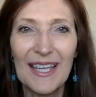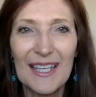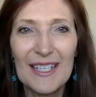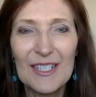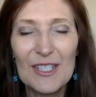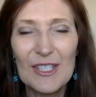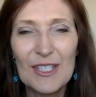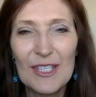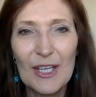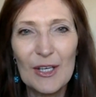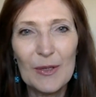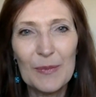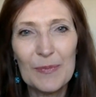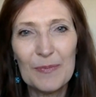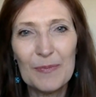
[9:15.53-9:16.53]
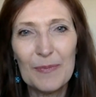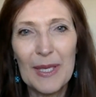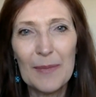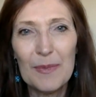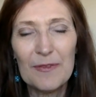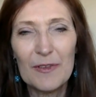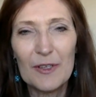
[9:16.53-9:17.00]
And so
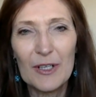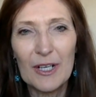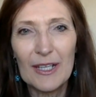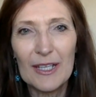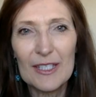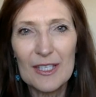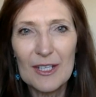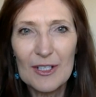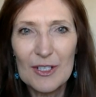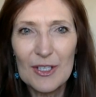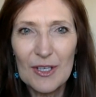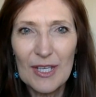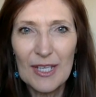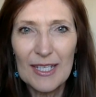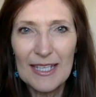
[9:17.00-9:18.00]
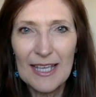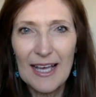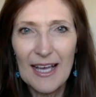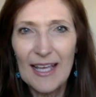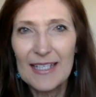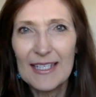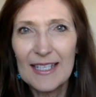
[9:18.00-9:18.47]
maybe for our listeners, you can
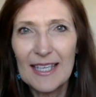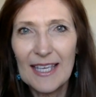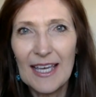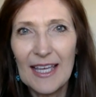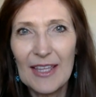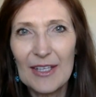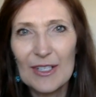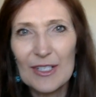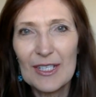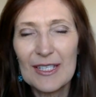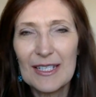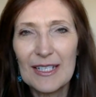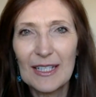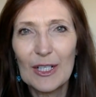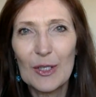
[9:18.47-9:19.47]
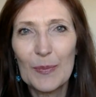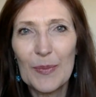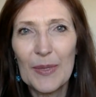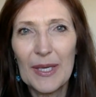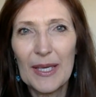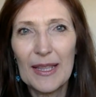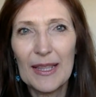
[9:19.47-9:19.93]
tie together just a little
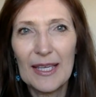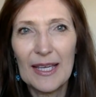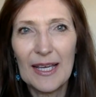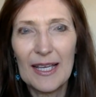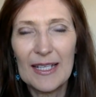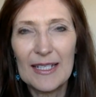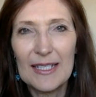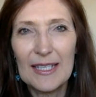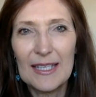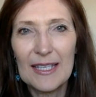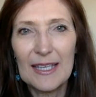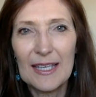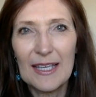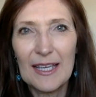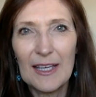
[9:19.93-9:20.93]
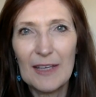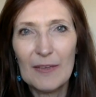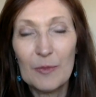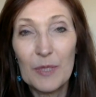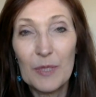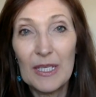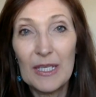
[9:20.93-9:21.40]
bit the idea
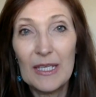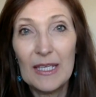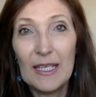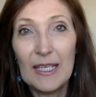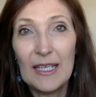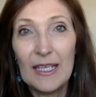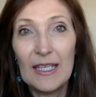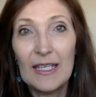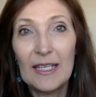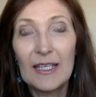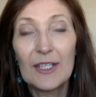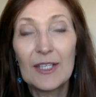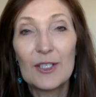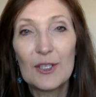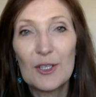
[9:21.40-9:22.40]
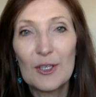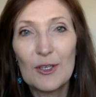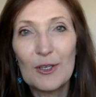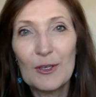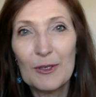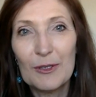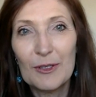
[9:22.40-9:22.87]
of PE
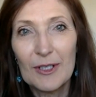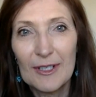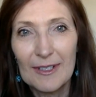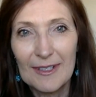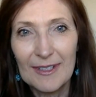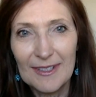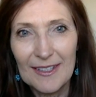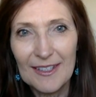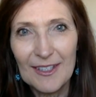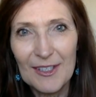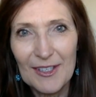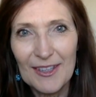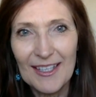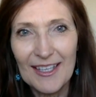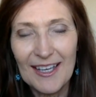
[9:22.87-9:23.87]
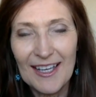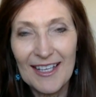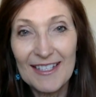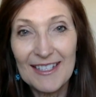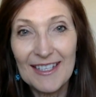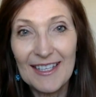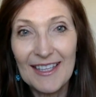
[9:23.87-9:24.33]
to the
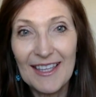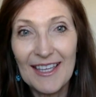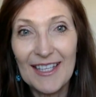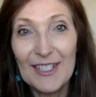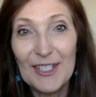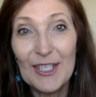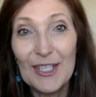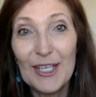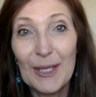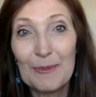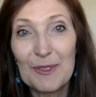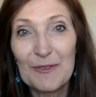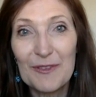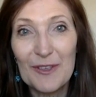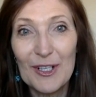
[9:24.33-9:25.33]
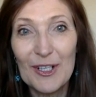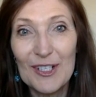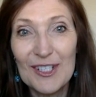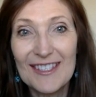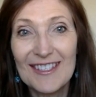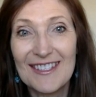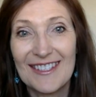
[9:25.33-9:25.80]
idea that she comes
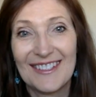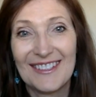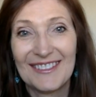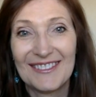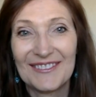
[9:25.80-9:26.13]
first.